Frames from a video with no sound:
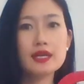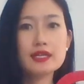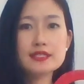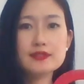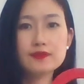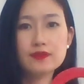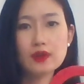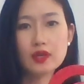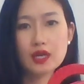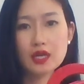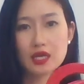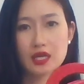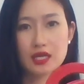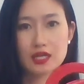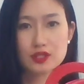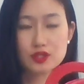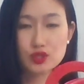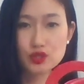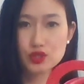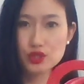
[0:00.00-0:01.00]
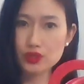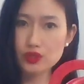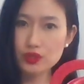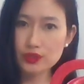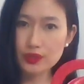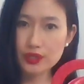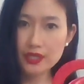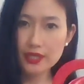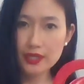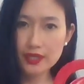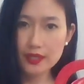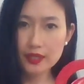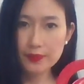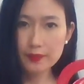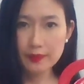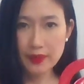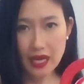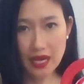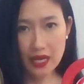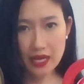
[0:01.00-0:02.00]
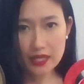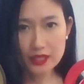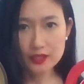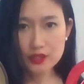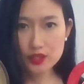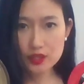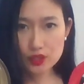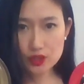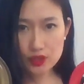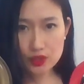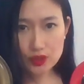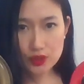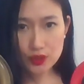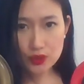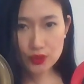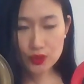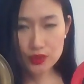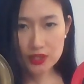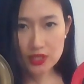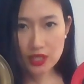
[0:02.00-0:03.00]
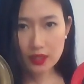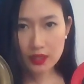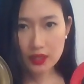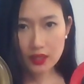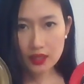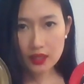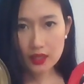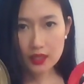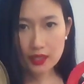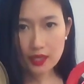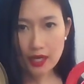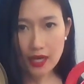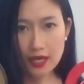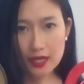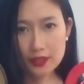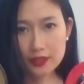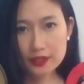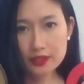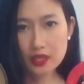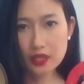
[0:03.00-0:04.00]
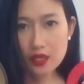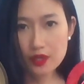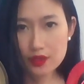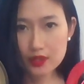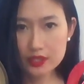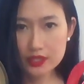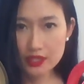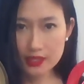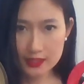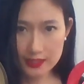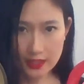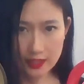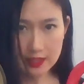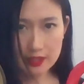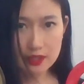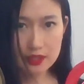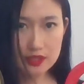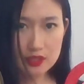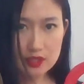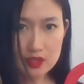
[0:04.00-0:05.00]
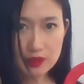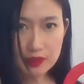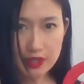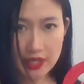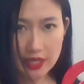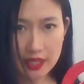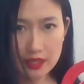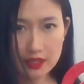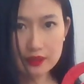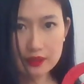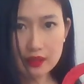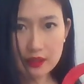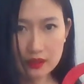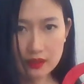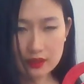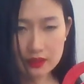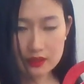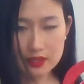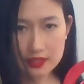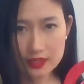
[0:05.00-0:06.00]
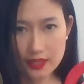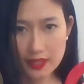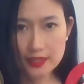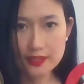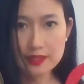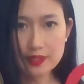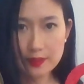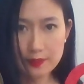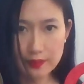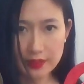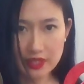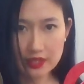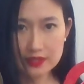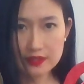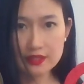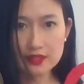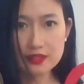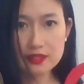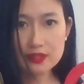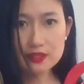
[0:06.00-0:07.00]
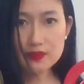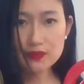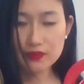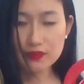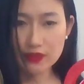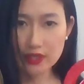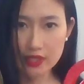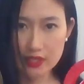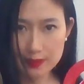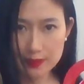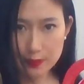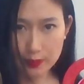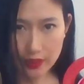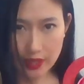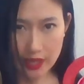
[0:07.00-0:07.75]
As far as jewelry, bags, shoes, he hired other designers to create designs and pieces for his